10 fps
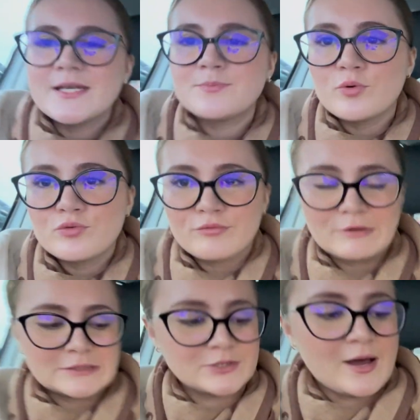he's bought the
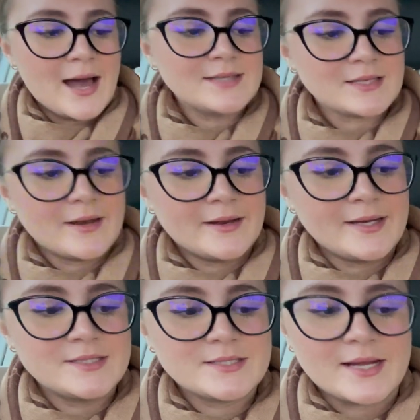wrong size and I
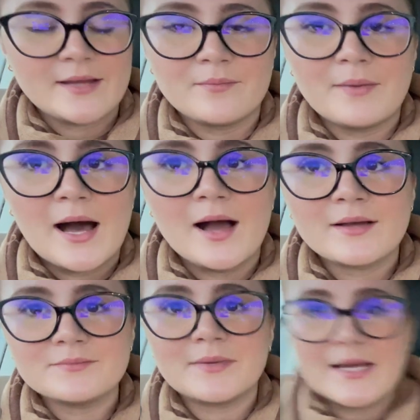need to take them back.
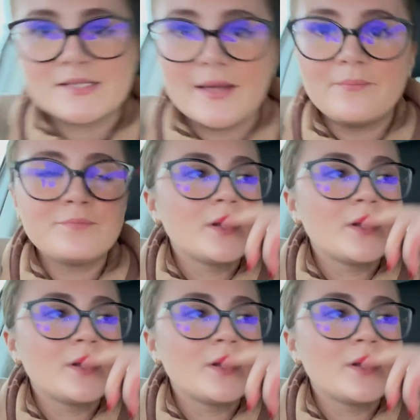Bless him.